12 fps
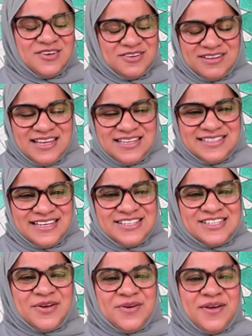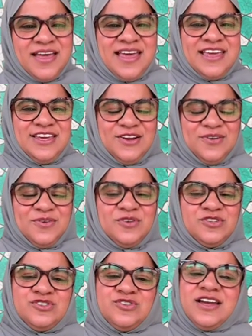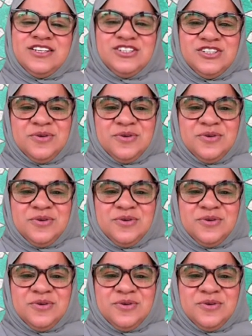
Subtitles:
so hard to do. It's not easy.